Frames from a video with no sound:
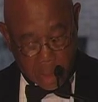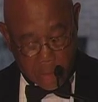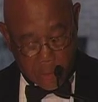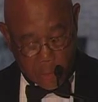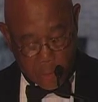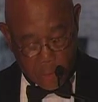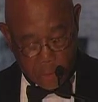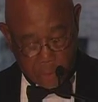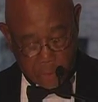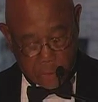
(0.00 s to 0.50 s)
I
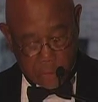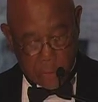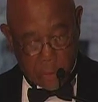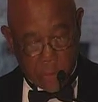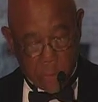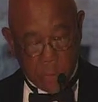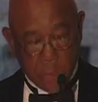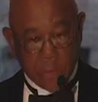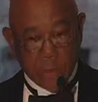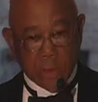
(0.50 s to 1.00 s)
want
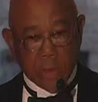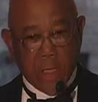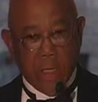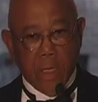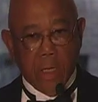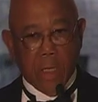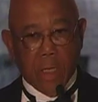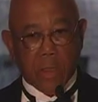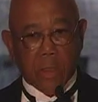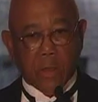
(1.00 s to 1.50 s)
to
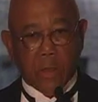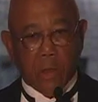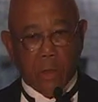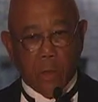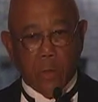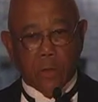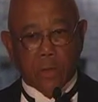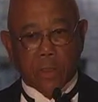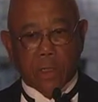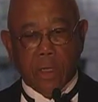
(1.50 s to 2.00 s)
say in
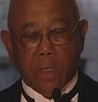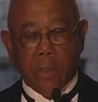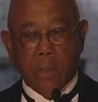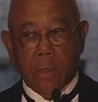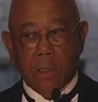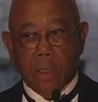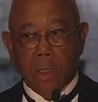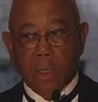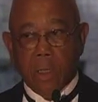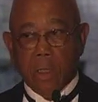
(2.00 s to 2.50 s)
closing
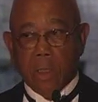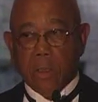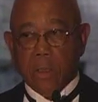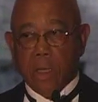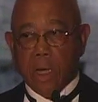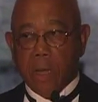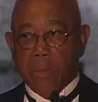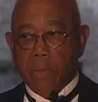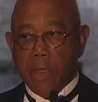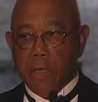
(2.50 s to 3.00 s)

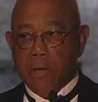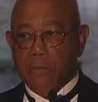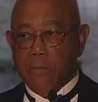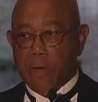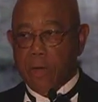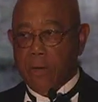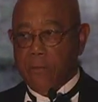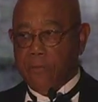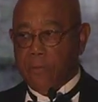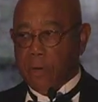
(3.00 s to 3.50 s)
that I made a
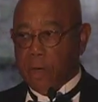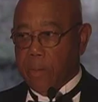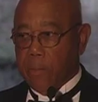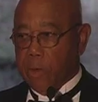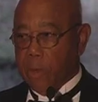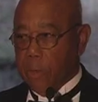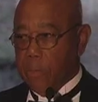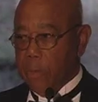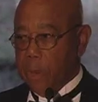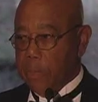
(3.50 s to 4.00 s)
very firm
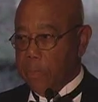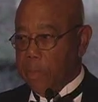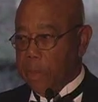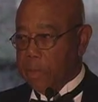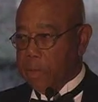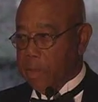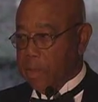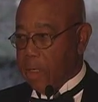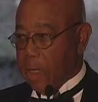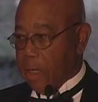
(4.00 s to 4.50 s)

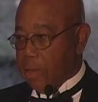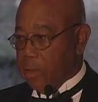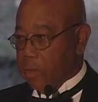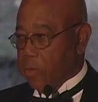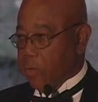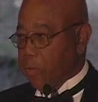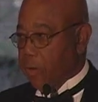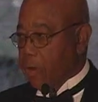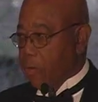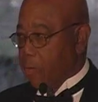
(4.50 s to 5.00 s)
commitment to Dr.
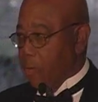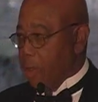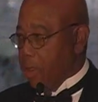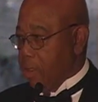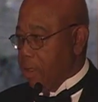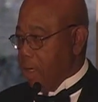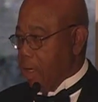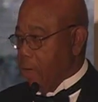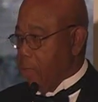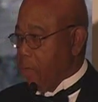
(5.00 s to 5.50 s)
Treadwell
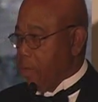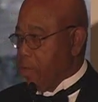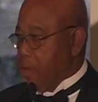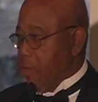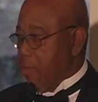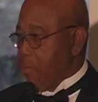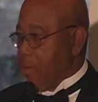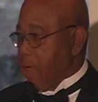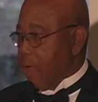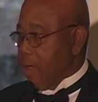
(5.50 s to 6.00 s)
that I would
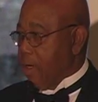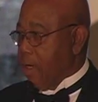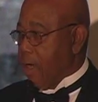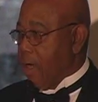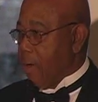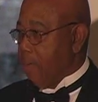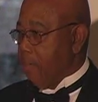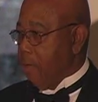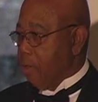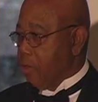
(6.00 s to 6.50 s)
keep my
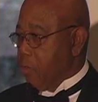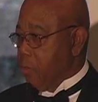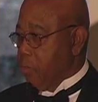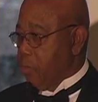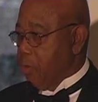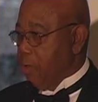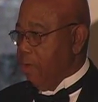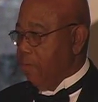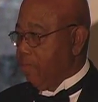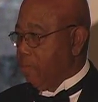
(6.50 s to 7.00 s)
comments
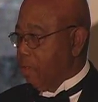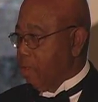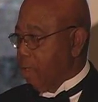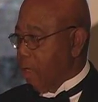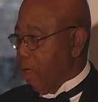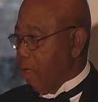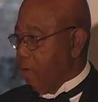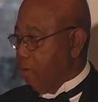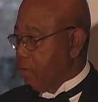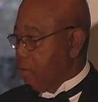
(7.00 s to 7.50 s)
brief
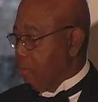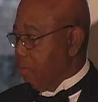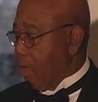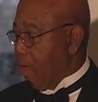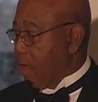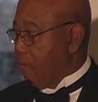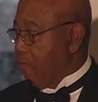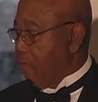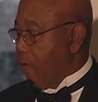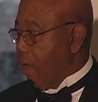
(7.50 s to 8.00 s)
tonight, as a
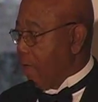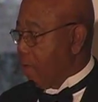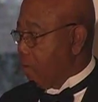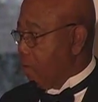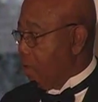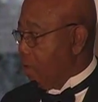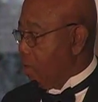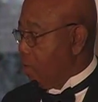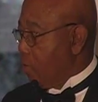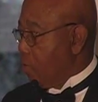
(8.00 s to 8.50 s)
matter of fact,
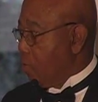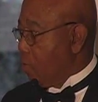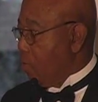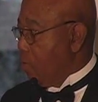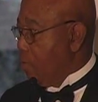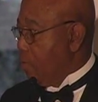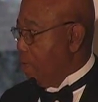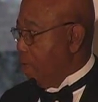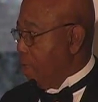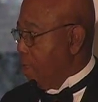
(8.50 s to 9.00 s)
under
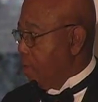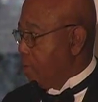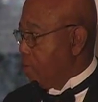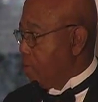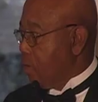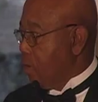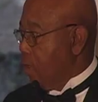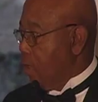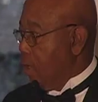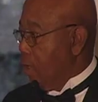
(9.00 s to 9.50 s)
three
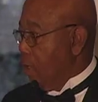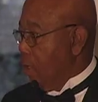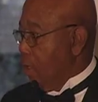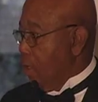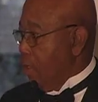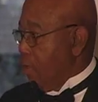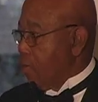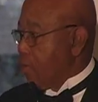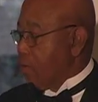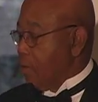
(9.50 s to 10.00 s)
minutes.
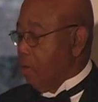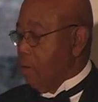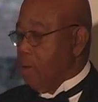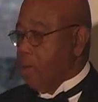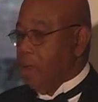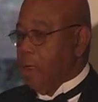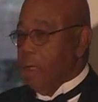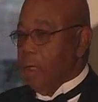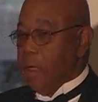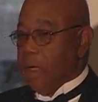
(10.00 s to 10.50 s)

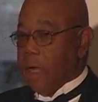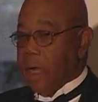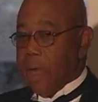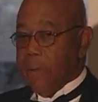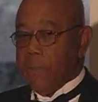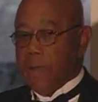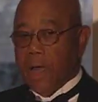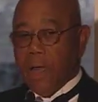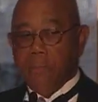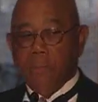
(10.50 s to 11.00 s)
So
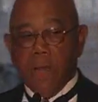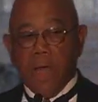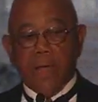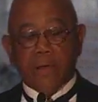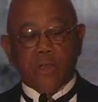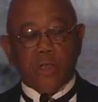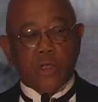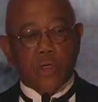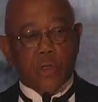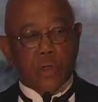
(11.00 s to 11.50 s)
I'm, I'm
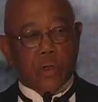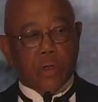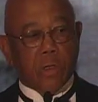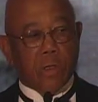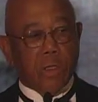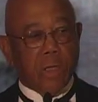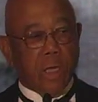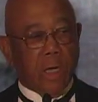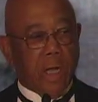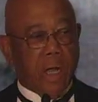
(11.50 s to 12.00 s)
not sure
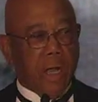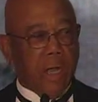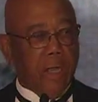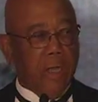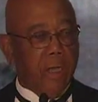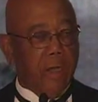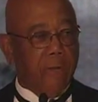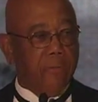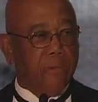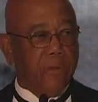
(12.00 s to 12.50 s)
that I
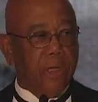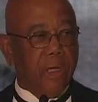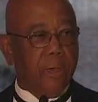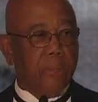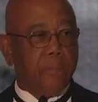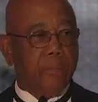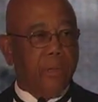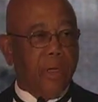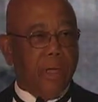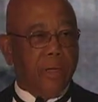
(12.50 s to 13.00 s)
have
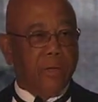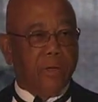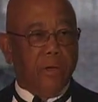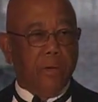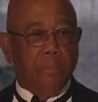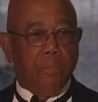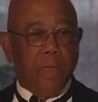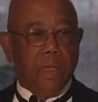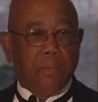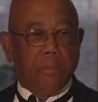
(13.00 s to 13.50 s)
kept that
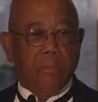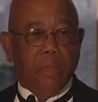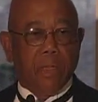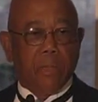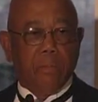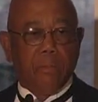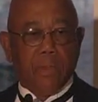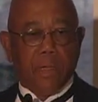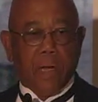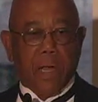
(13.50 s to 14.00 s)

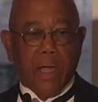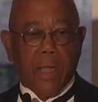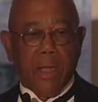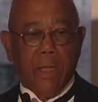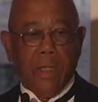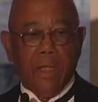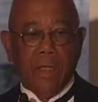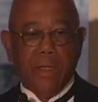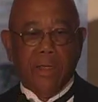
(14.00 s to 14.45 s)
commitment, but I,